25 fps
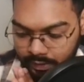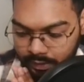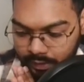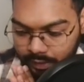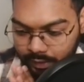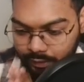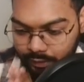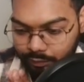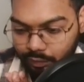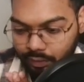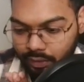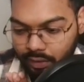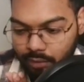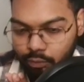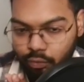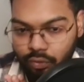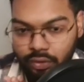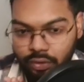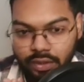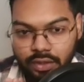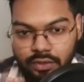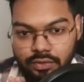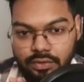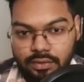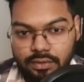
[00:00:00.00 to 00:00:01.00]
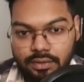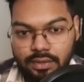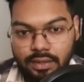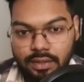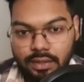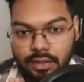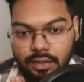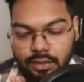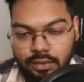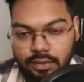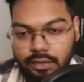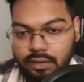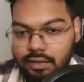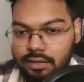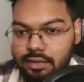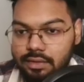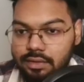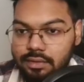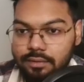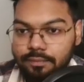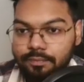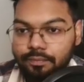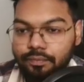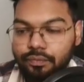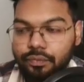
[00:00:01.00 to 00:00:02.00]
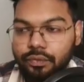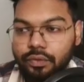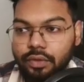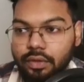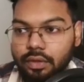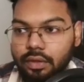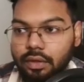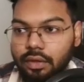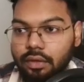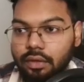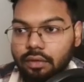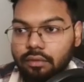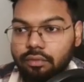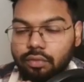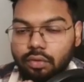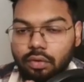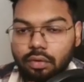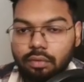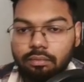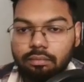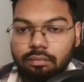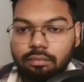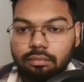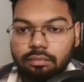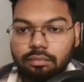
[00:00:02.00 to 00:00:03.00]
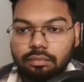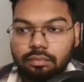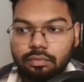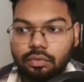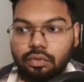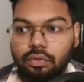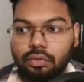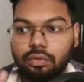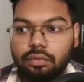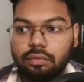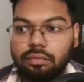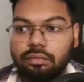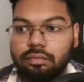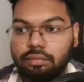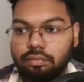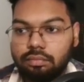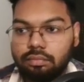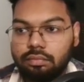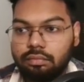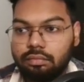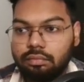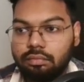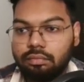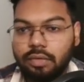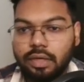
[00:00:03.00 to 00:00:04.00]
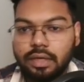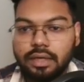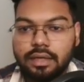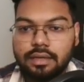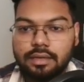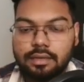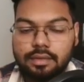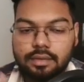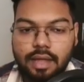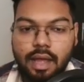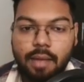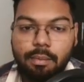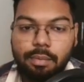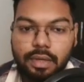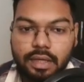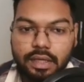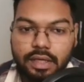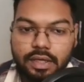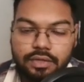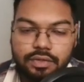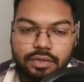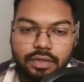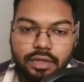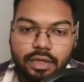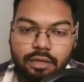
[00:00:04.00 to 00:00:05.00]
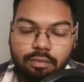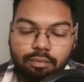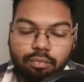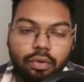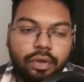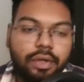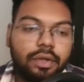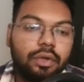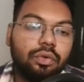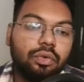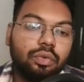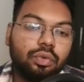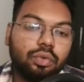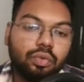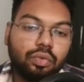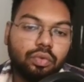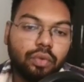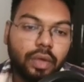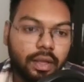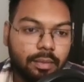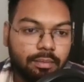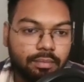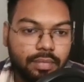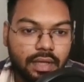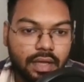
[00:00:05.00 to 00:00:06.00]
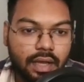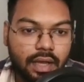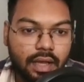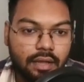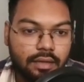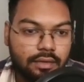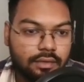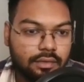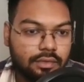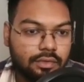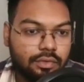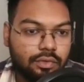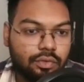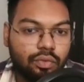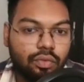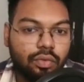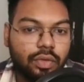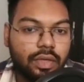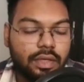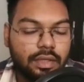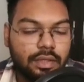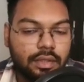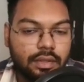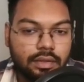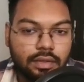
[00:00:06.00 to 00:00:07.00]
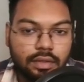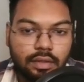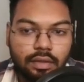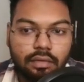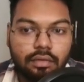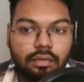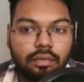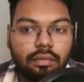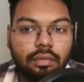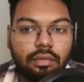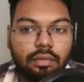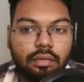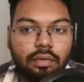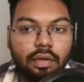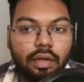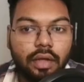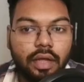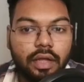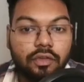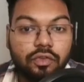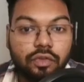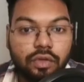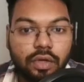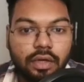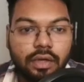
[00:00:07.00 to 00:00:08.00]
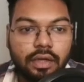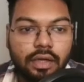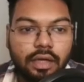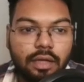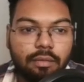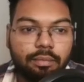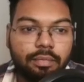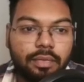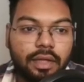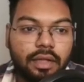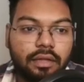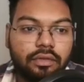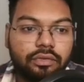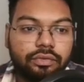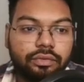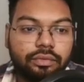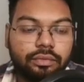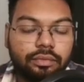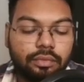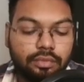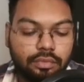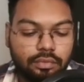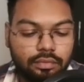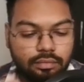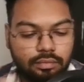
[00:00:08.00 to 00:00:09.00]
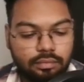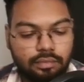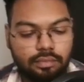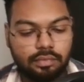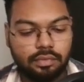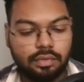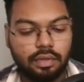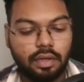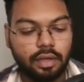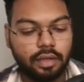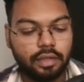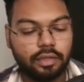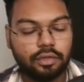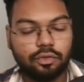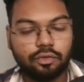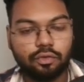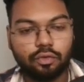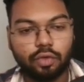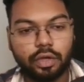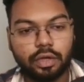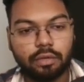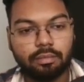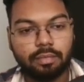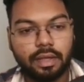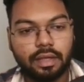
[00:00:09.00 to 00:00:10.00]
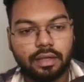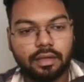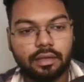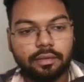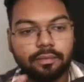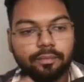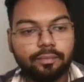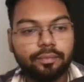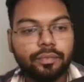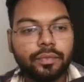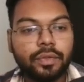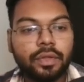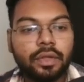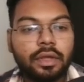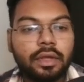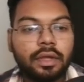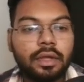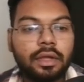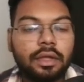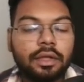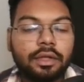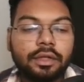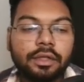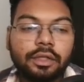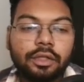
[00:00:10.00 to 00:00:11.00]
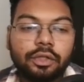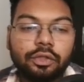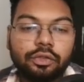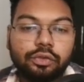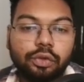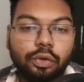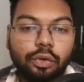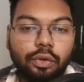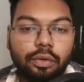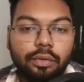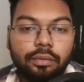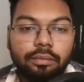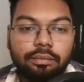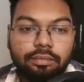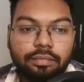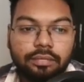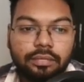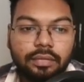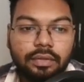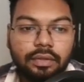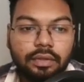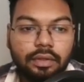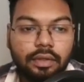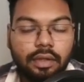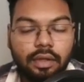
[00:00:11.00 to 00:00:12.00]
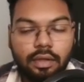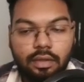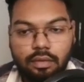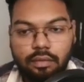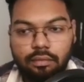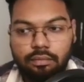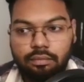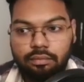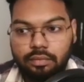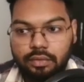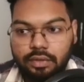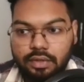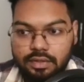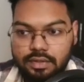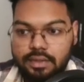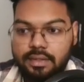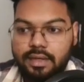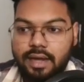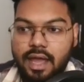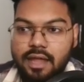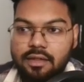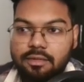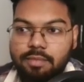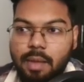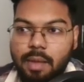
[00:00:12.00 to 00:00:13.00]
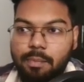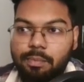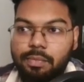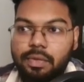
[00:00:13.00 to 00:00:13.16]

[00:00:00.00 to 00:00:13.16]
any network communication that it does from its application endpoint to APIs to any other external APIs. Again, sorry, Mike. So this RASP